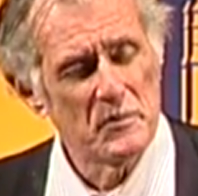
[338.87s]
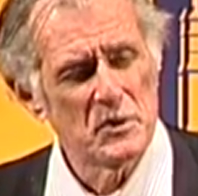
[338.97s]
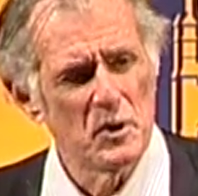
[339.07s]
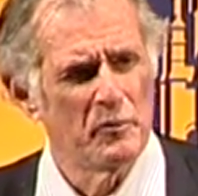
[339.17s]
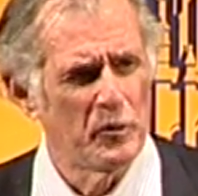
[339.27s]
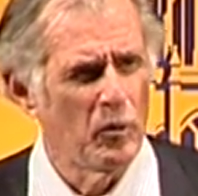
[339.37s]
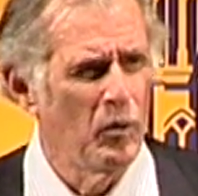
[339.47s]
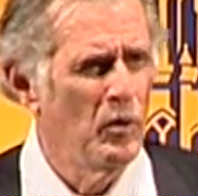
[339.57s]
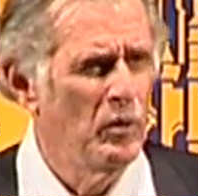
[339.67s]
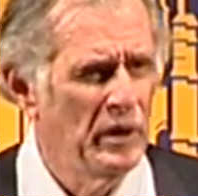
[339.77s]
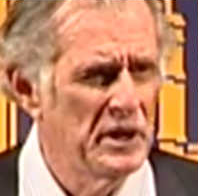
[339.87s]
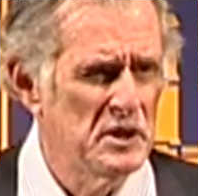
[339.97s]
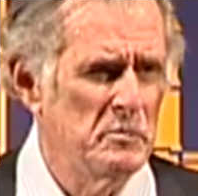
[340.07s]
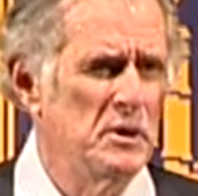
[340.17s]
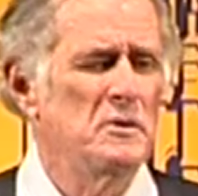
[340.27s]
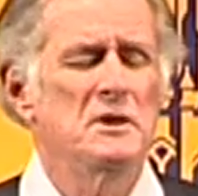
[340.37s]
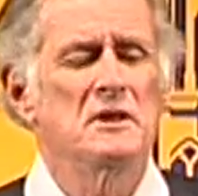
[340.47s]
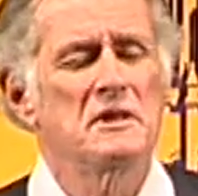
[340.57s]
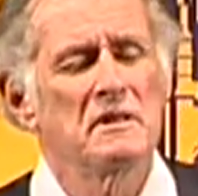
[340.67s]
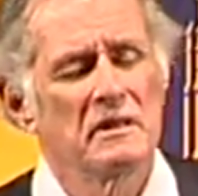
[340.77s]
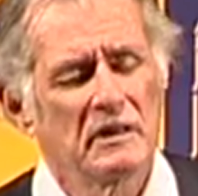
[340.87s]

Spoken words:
So for all its abuses,